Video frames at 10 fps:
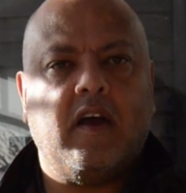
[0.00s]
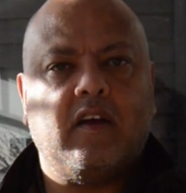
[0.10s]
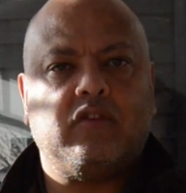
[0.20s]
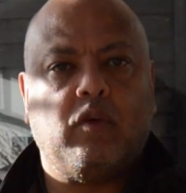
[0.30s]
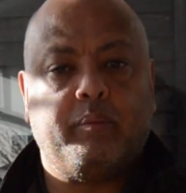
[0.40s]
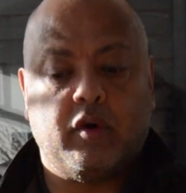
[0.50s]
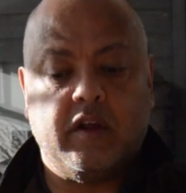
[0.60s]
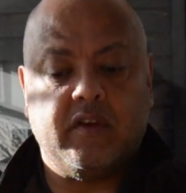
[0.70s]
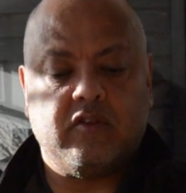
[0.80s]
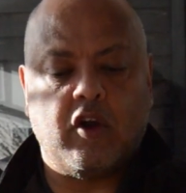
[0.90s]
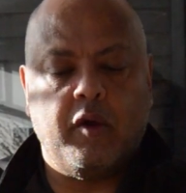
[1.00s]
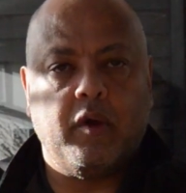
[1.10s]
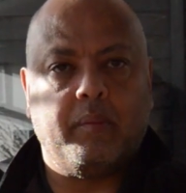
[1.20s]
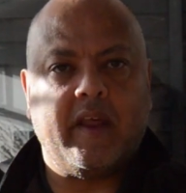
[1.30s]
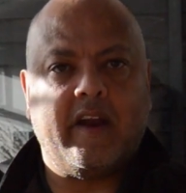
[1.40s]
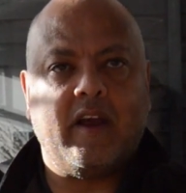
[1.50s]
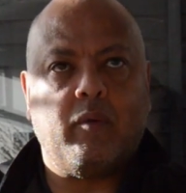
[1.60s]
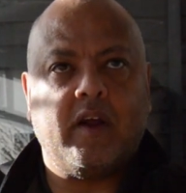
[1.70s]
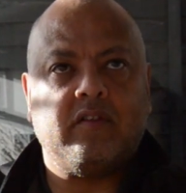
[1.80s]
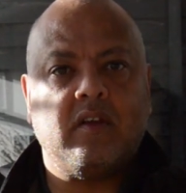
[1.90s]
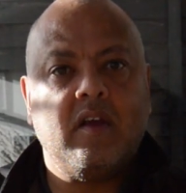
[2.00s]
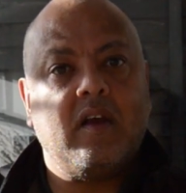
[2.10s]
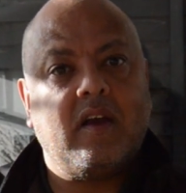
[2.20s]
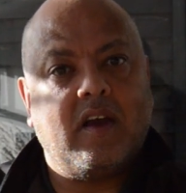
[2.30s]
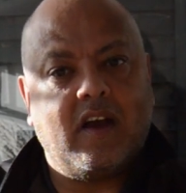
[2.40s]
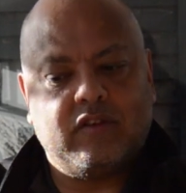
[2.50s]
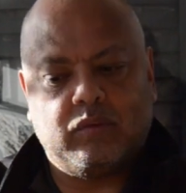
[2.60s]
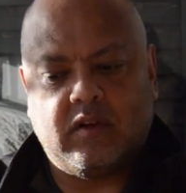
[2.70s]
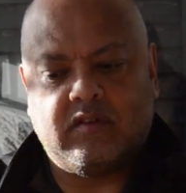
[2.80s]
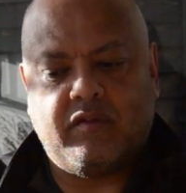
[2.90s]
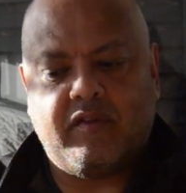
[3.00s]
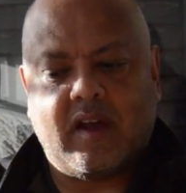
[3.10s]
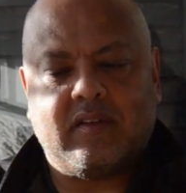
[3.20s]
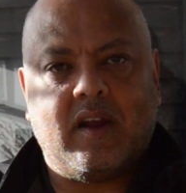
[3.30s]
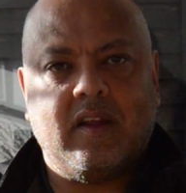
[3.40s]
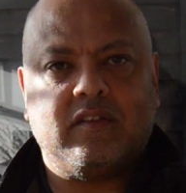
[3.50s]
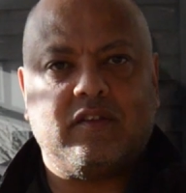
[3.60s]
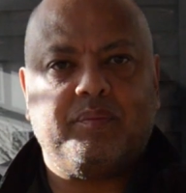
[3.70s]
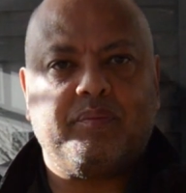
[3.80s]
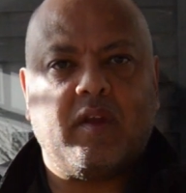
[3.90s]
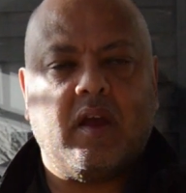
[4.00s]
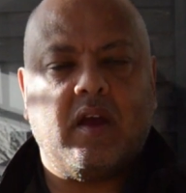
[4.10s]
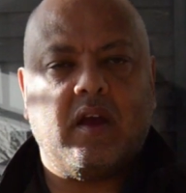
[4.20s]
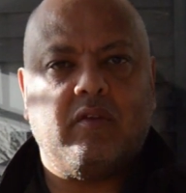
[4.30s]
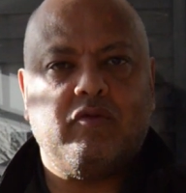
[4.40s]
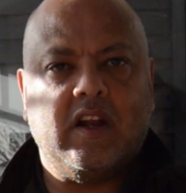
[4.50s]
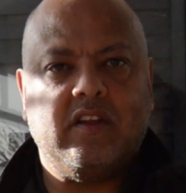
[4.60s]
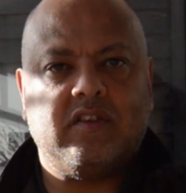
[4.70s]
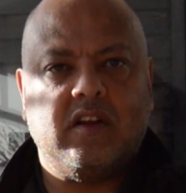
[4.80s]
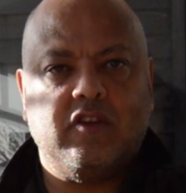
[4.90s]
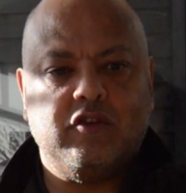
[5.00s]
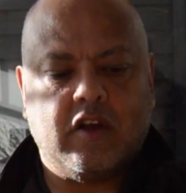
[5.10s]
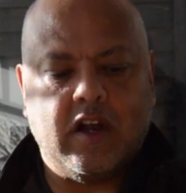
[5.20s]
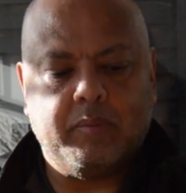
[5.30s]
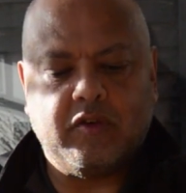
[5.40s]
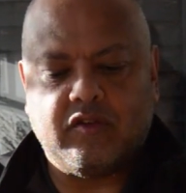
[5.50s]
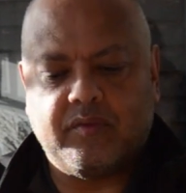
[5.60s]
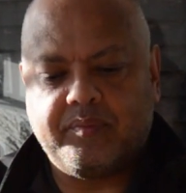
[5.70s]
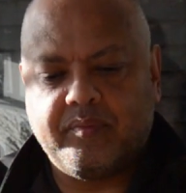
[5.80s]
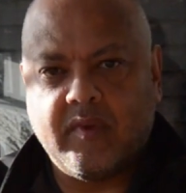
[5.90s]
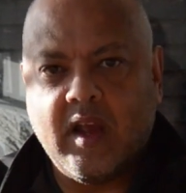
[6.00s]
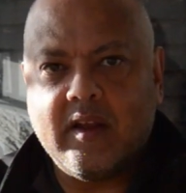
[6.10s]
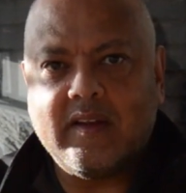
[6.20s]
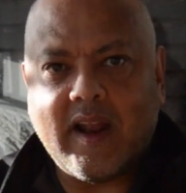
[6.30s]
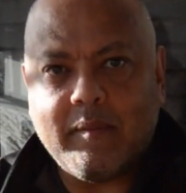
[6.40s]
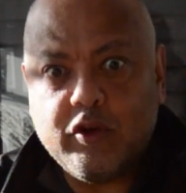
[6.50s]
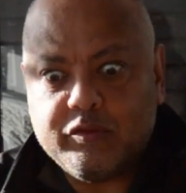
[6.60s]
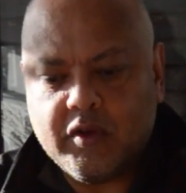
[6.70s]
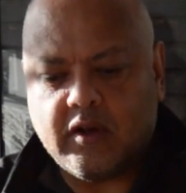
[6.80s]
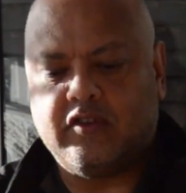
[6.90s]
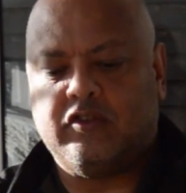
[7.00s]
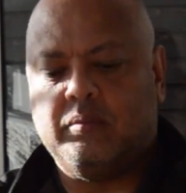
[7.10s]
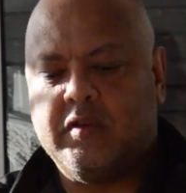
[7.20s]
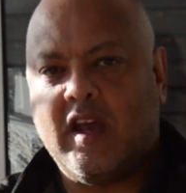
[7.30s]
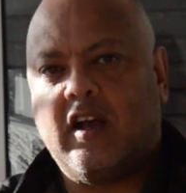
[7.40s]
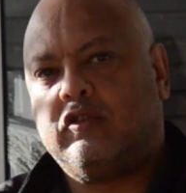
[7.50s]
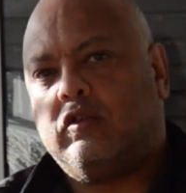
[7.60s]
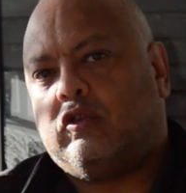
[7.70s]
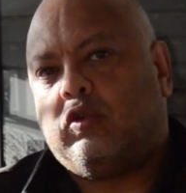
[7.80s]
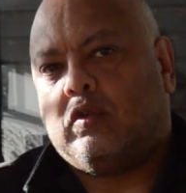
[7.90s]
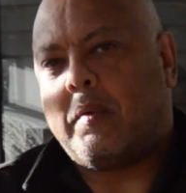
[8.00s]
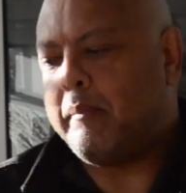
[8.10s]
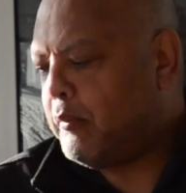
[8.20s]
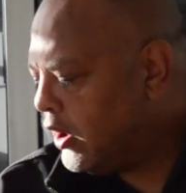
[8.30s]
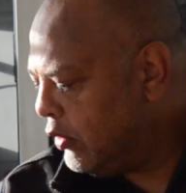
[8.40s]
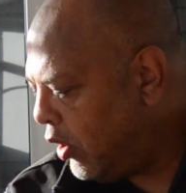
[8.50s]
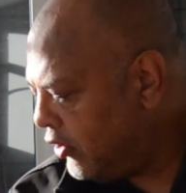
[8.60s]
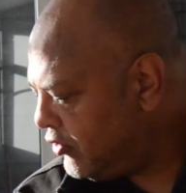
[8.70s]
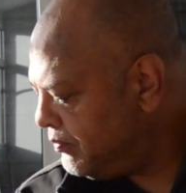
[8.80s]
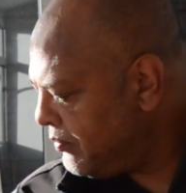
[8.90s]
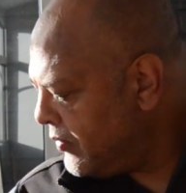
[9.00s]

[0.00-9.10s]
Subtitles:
sort of breathing, to open up their airways, as well as the fact that it's releasing eucalyptus. Now that moves me on to something else, because I talked about body wash.